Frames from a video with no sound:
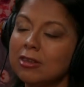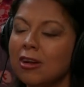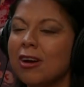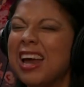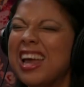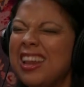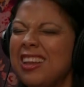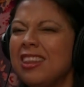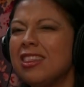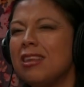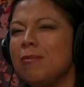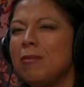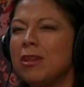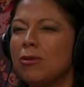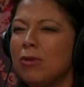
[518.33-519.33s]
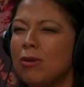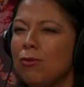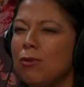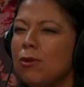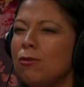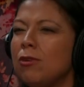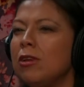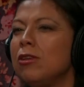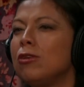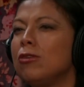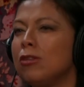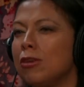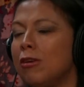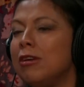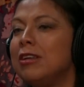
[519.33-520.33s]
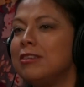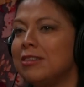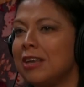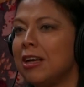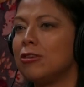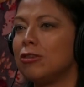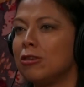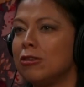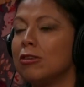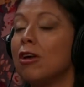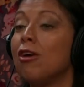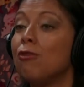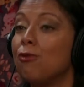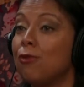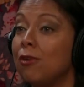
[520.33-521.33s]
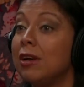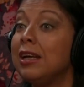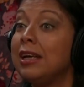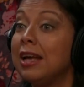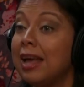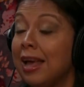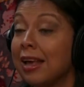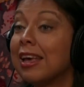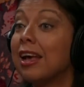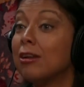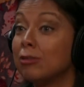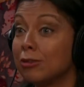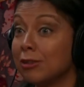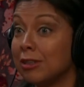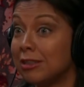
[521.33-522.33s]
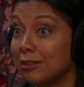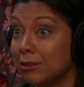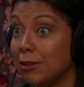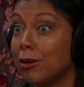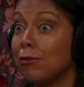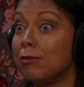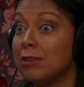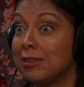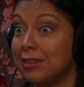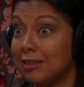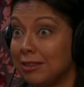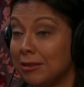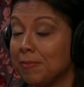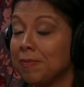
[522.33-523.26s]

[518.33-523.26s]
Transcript: So anything between 15 to 30 sessions of free counseling services.